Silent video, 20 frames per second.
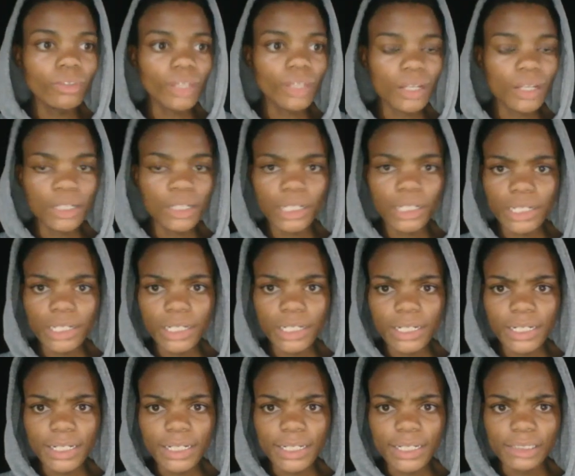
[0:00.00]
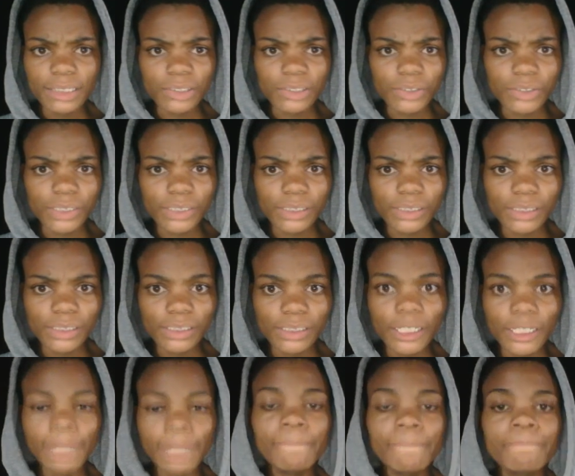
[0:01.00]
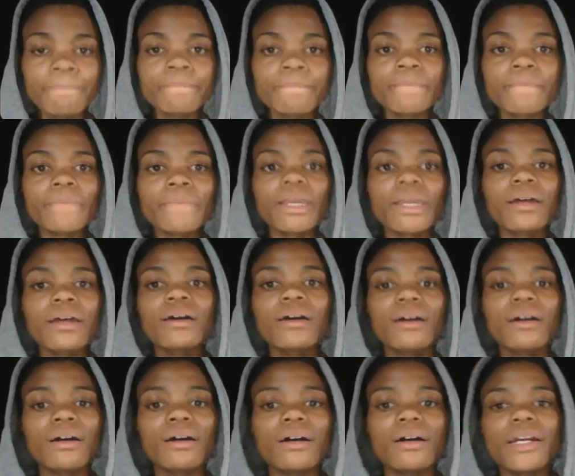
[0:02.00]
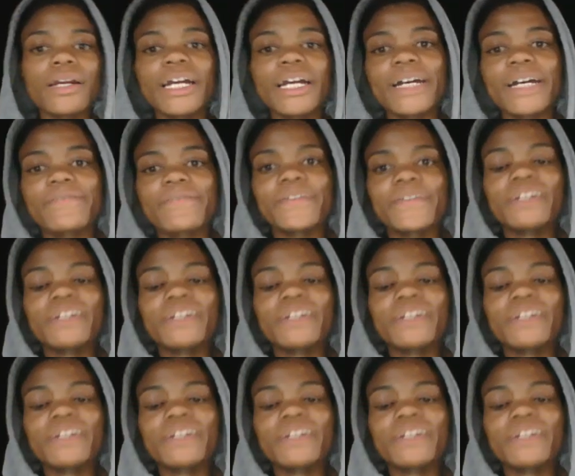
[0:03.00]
here, as you see here, I have